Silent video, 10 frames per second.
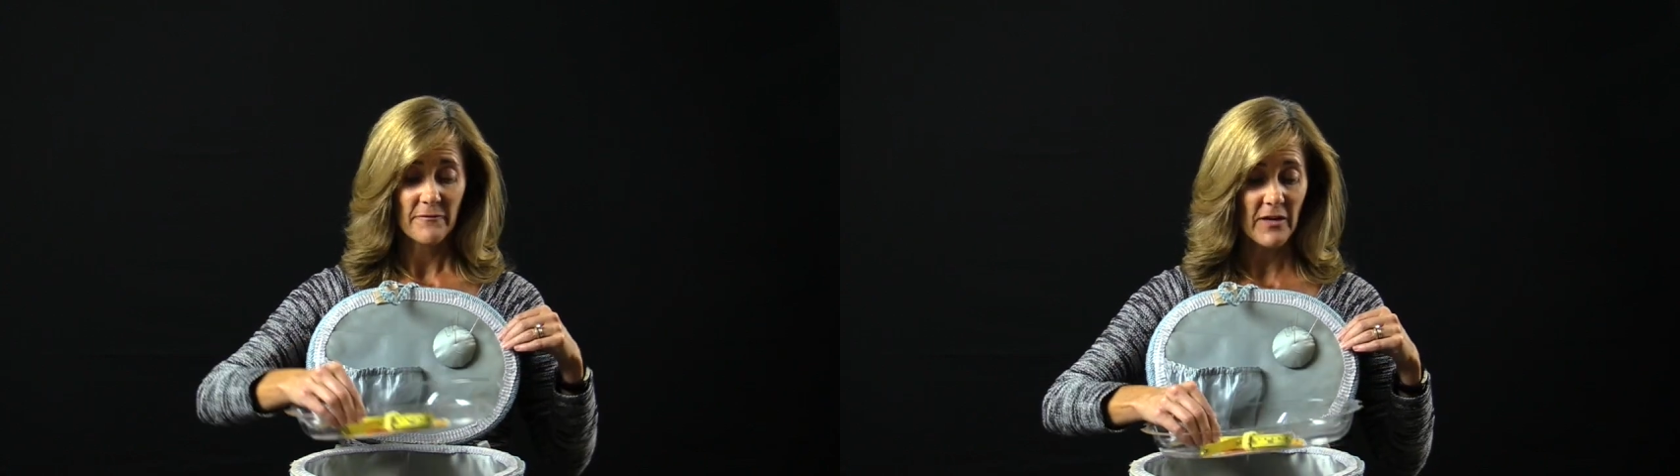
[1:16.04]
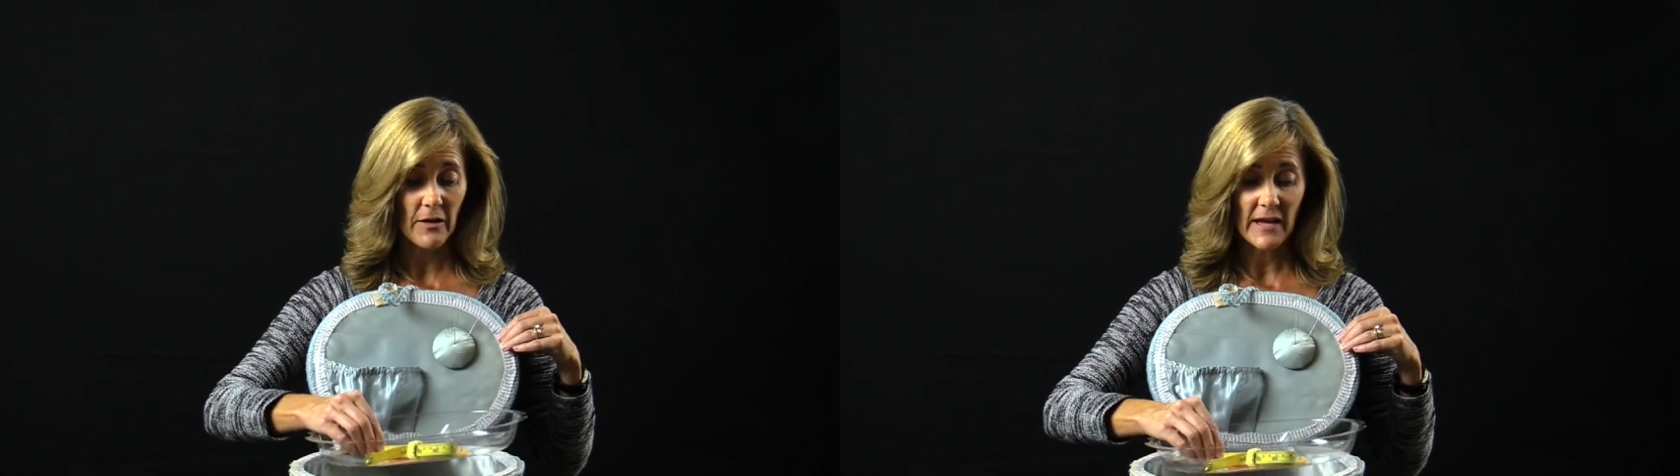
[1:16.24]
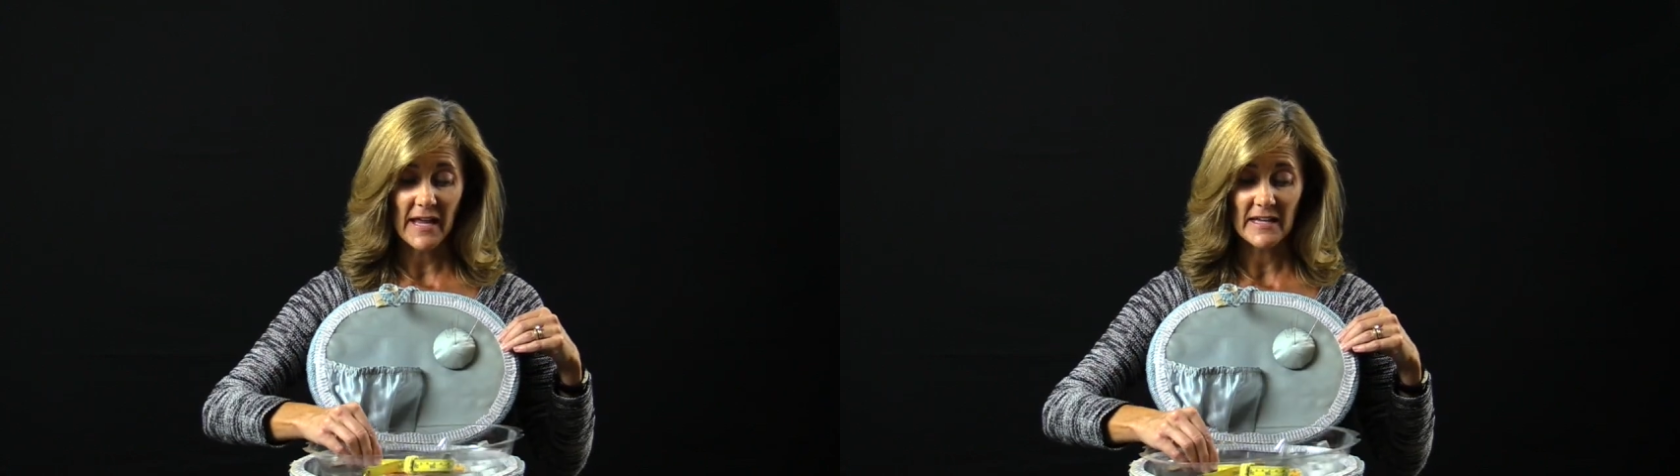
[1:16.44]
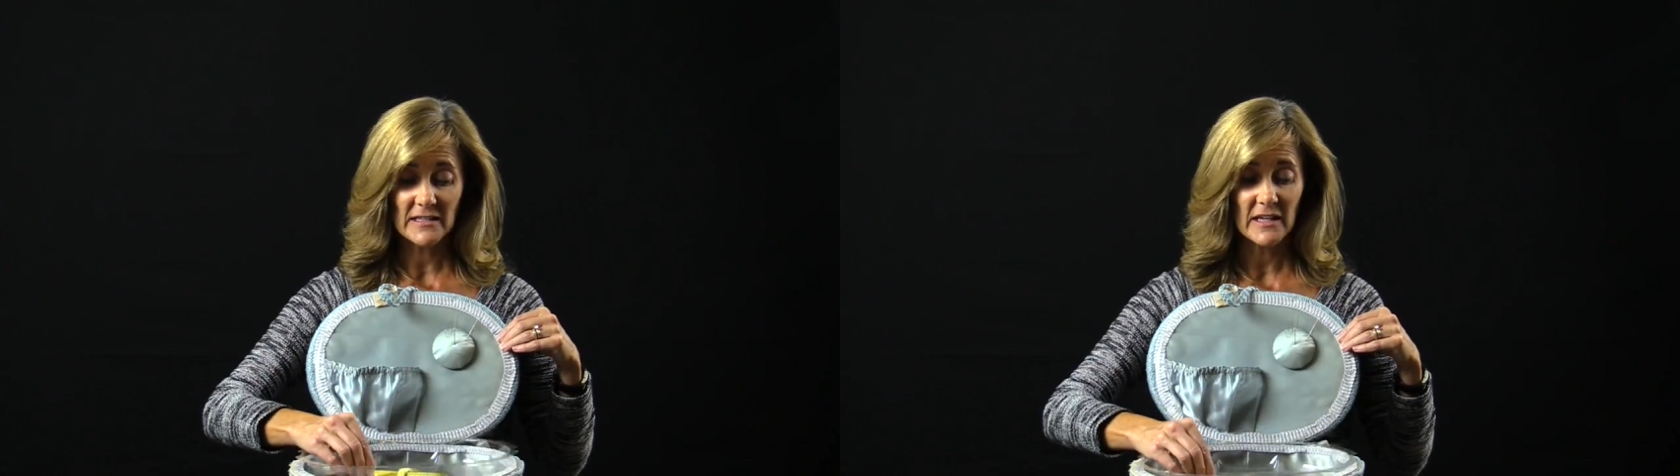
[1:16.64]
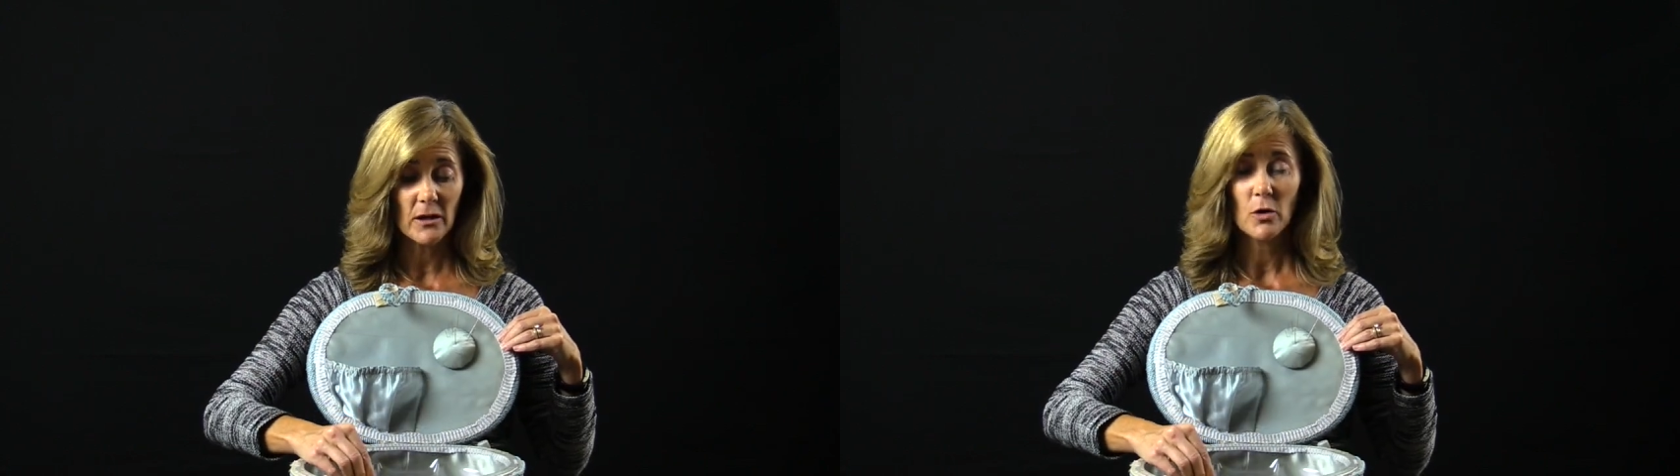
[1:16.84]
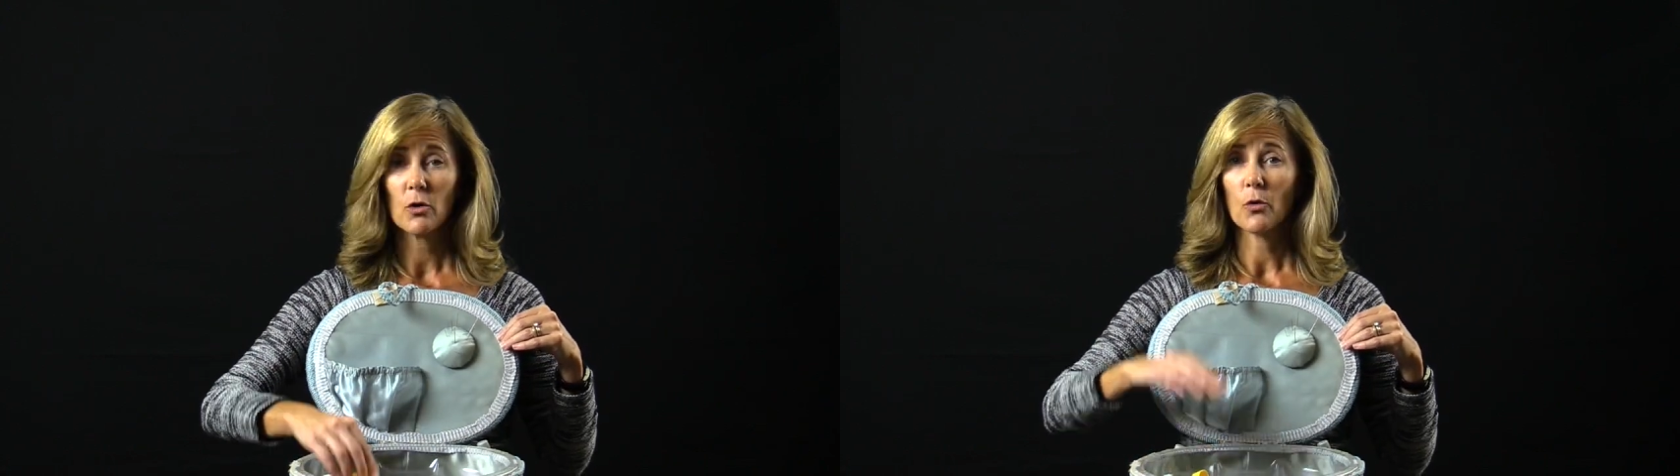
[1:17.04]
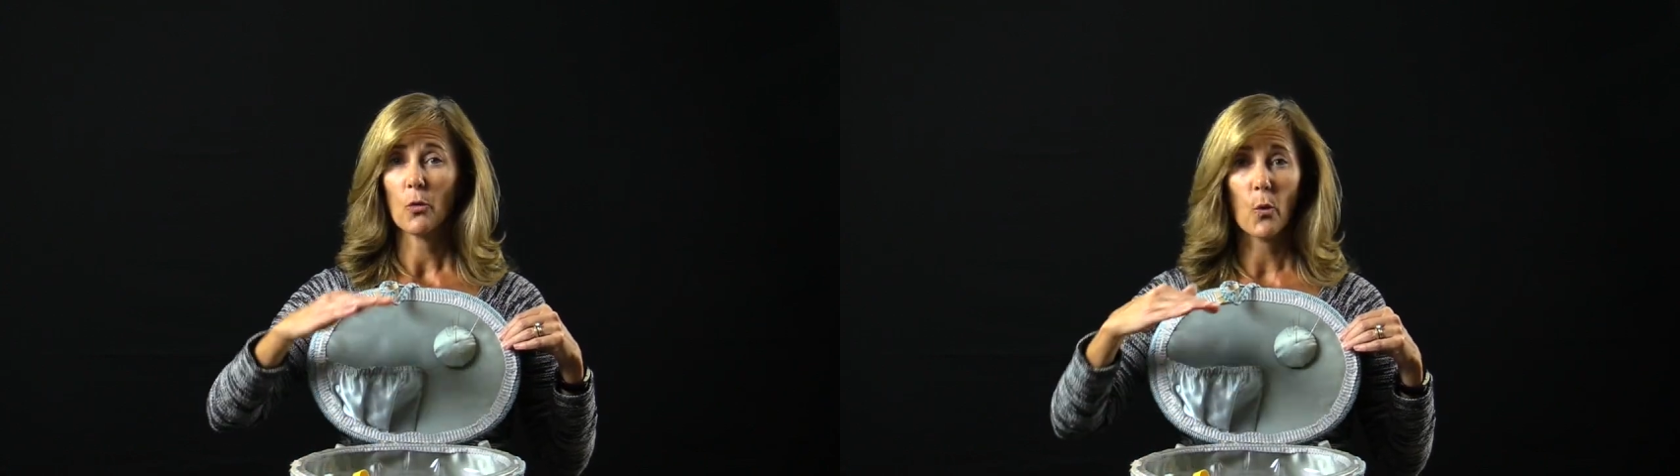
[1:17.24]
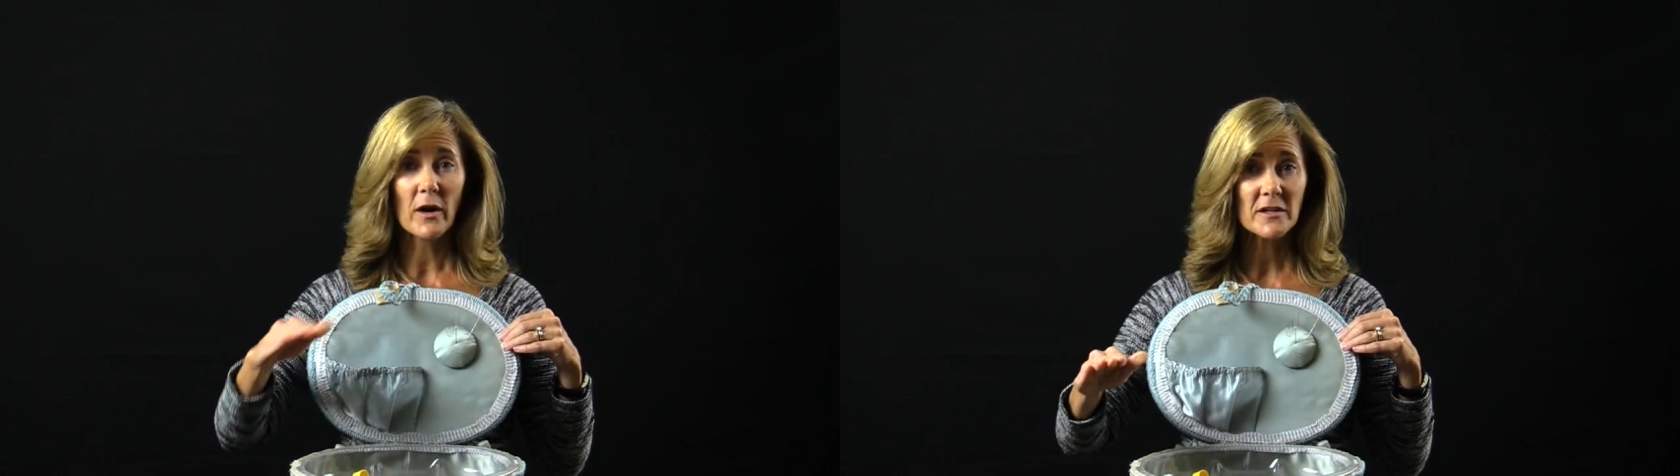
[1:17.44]
Very handy,
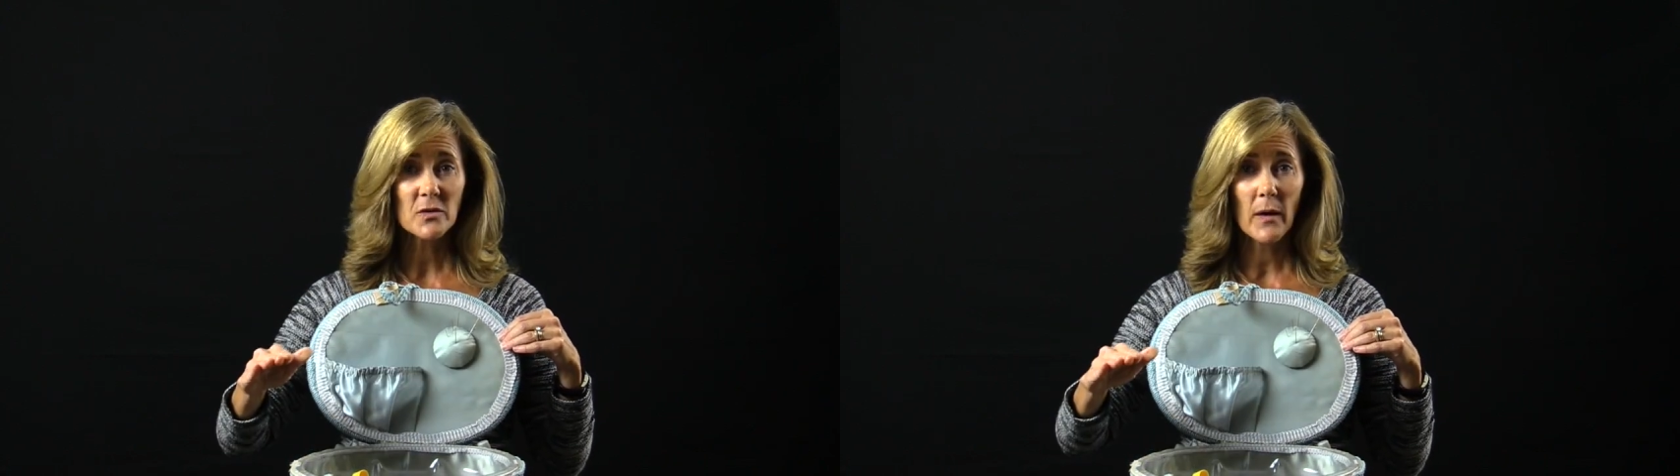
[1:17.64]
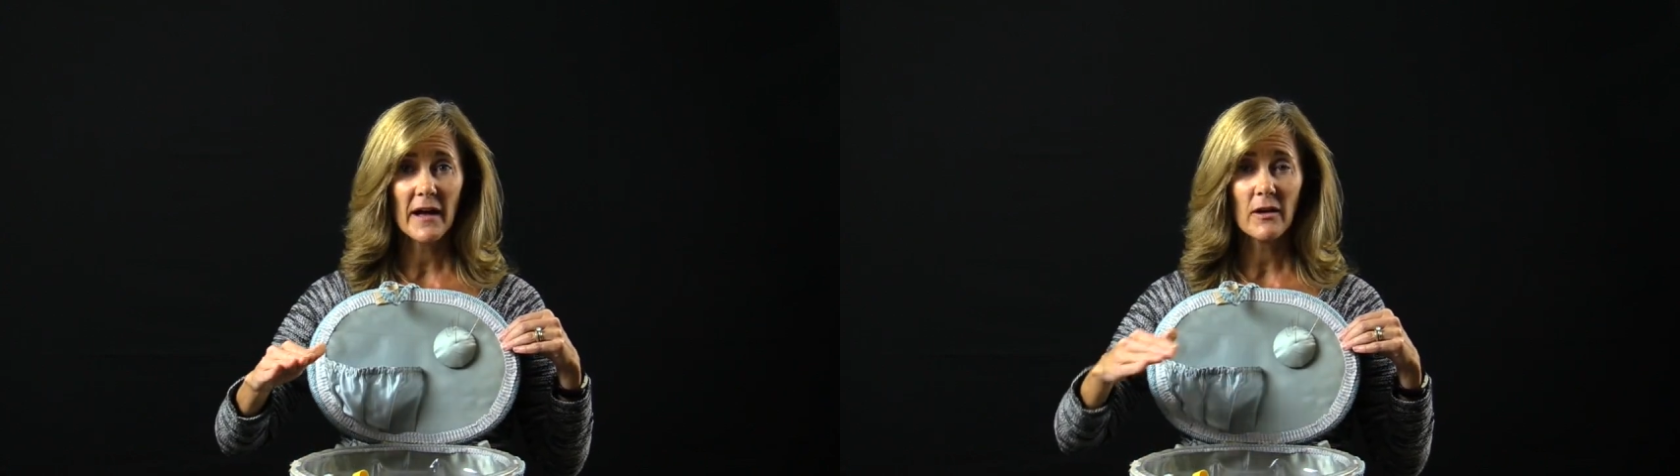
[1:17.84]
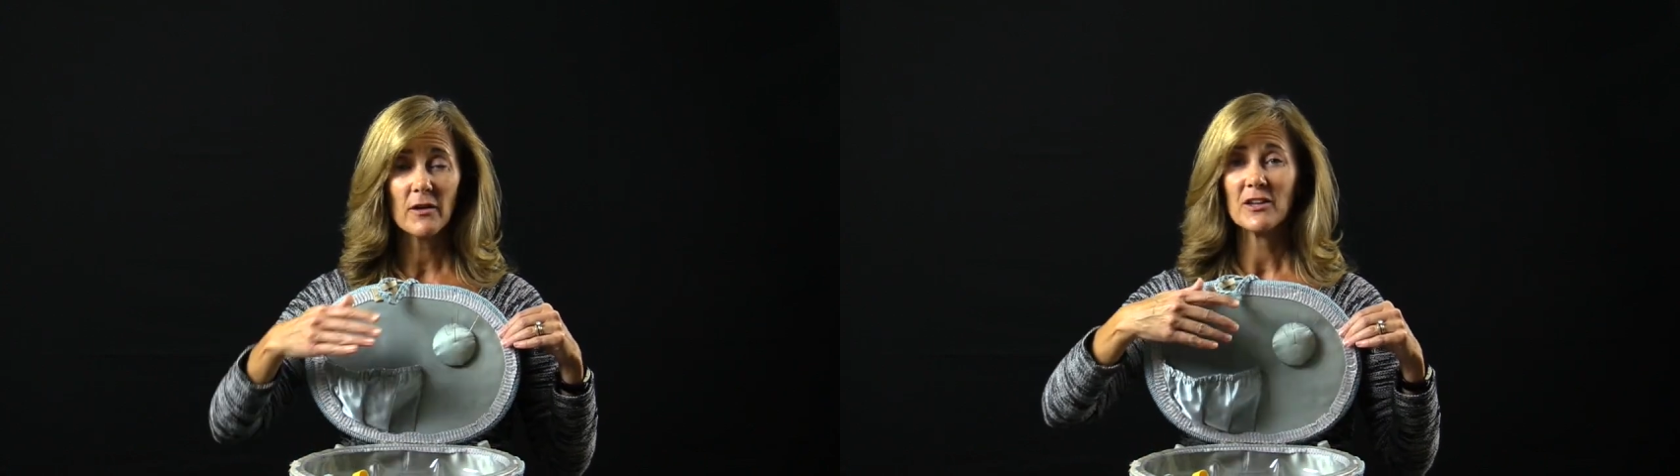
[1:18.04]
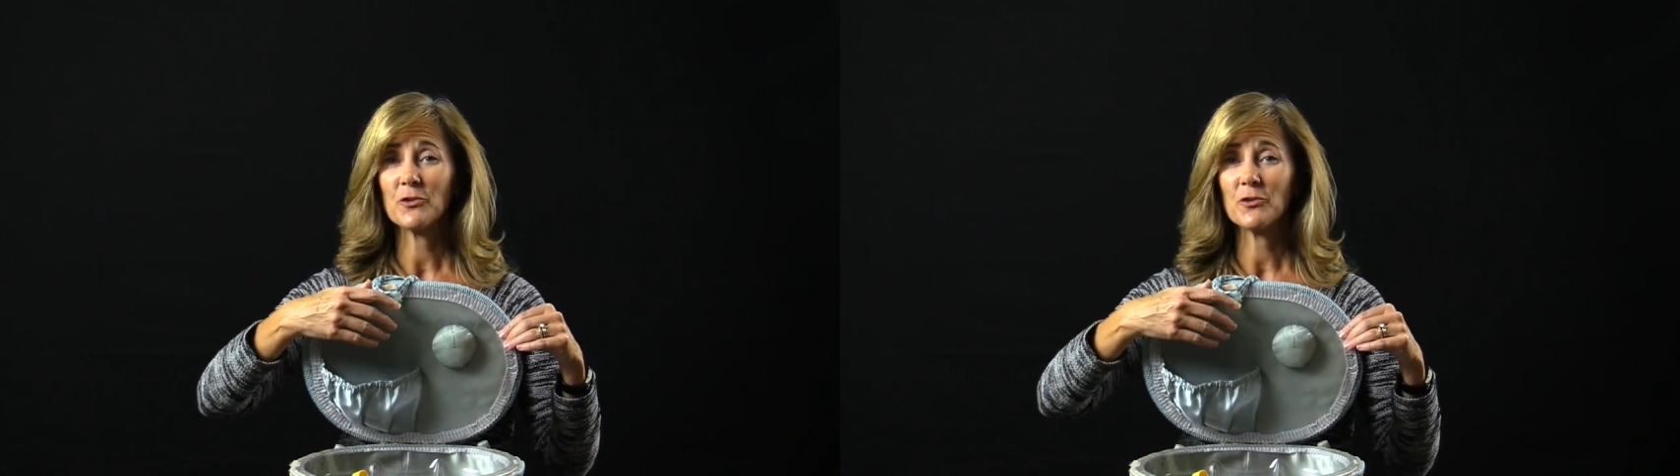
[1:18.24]
works well.